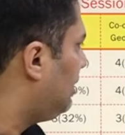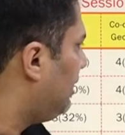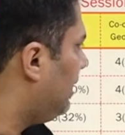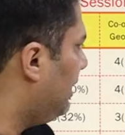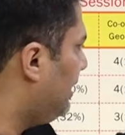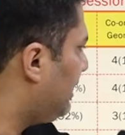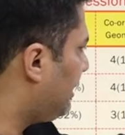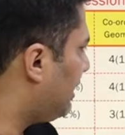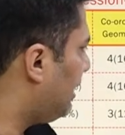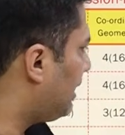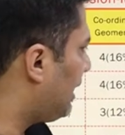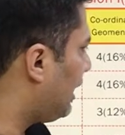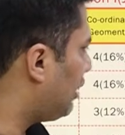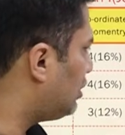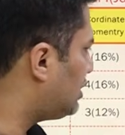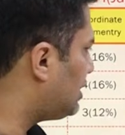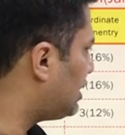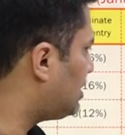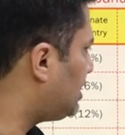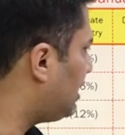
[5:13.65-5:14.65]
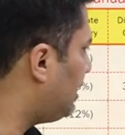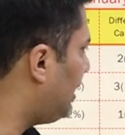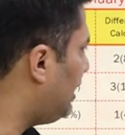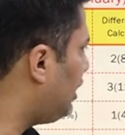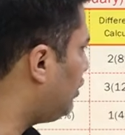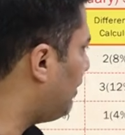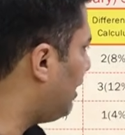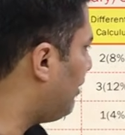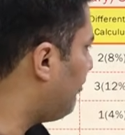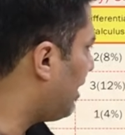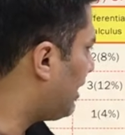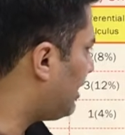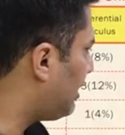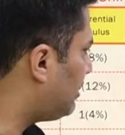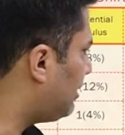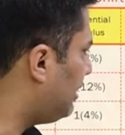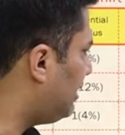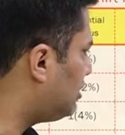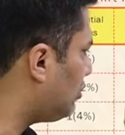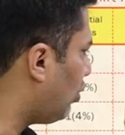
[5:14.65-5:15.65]
integral calculus 16 and 12, vector
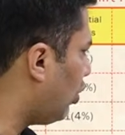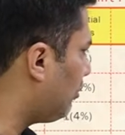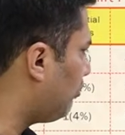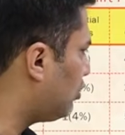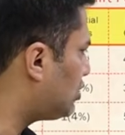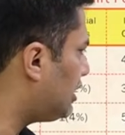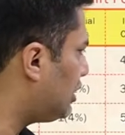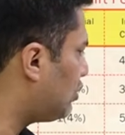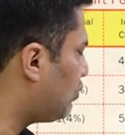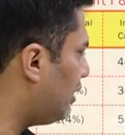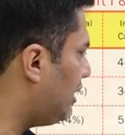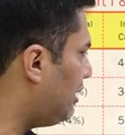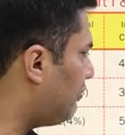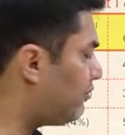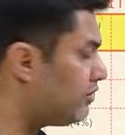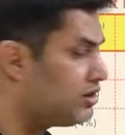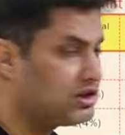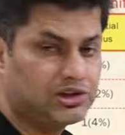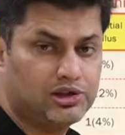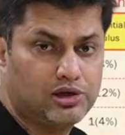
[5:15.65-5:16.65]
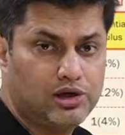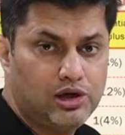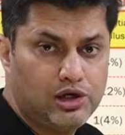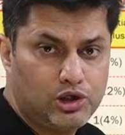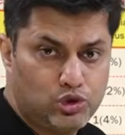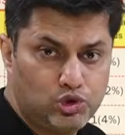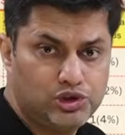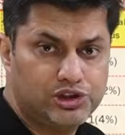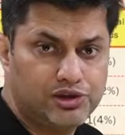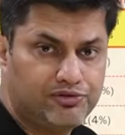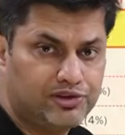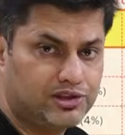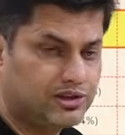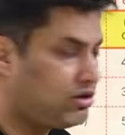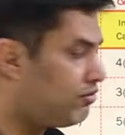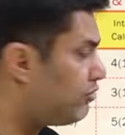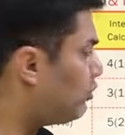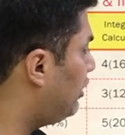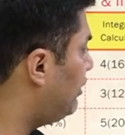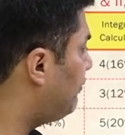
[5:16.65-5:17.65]
3D is almost equal in first two shifts
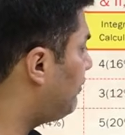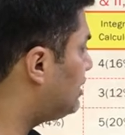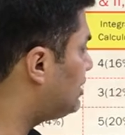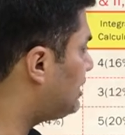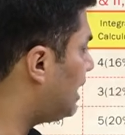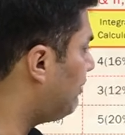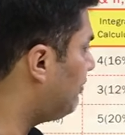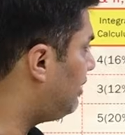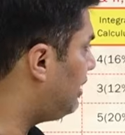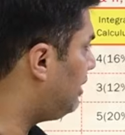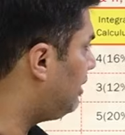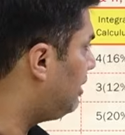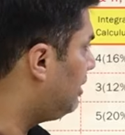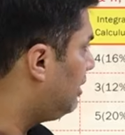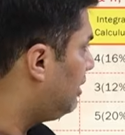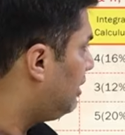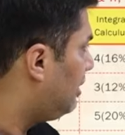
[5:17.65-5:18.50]
of 21st January,